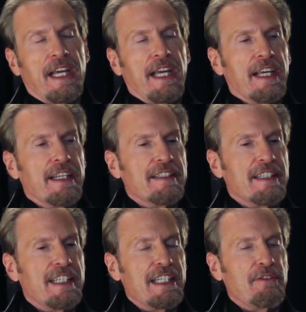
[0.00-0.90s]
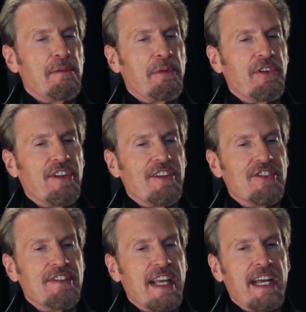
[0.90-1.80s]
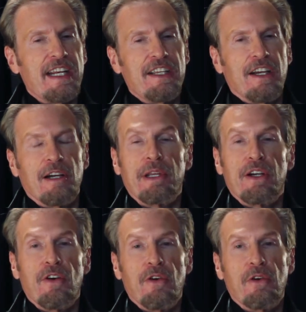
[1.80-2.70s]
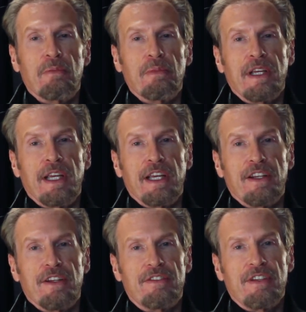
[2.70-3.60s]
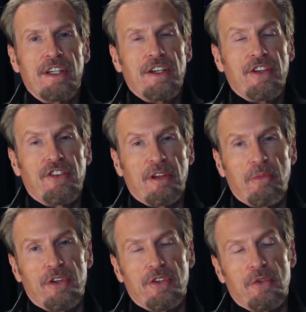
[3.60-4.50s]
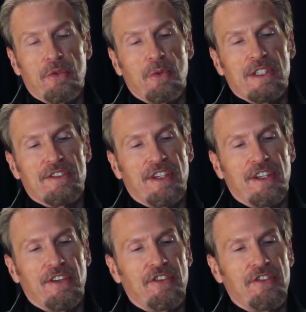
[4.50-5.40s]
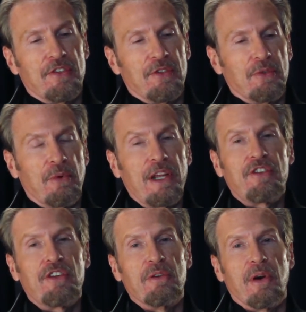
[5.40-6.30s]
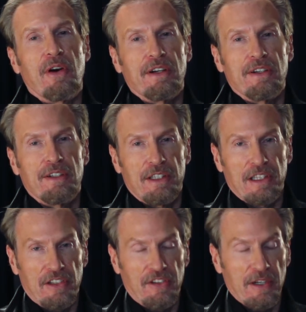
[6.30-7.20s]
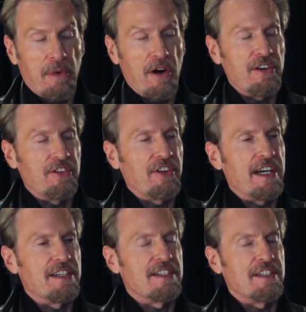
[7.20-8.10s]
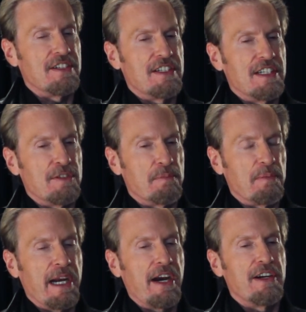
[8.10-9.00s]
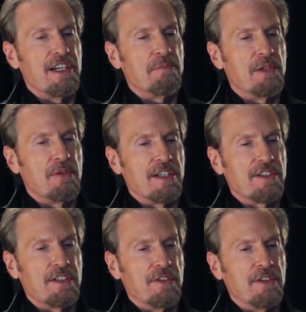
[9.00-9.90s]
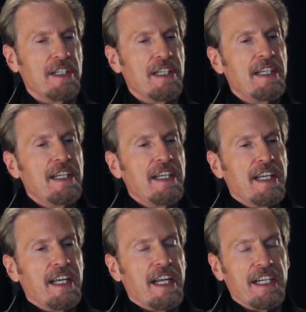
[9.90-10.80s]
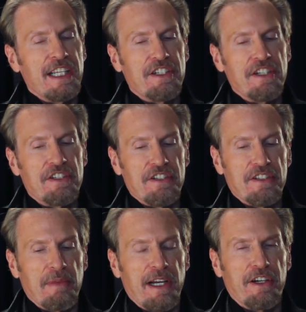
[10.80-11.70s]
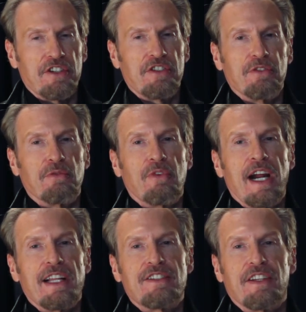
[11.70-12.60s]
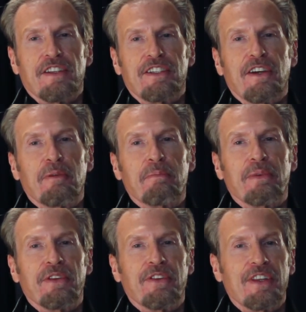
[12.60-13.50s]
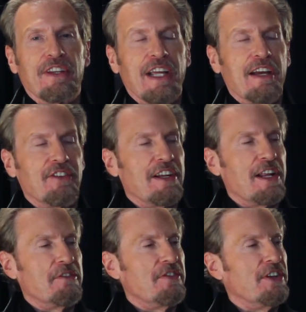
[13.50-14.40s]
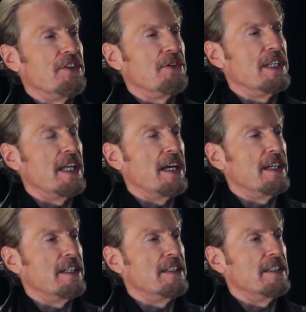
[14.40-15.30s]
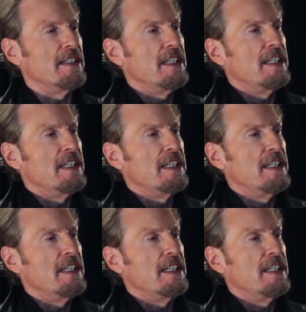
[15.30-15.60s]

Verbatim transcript: and he represents Daddy coming home and someone who intends to rescue Martin. At least in Martin's eyes, he's he's preparing to be rescued, and he teaches him how to shoot rats at the dump and has a lot of fun doing that and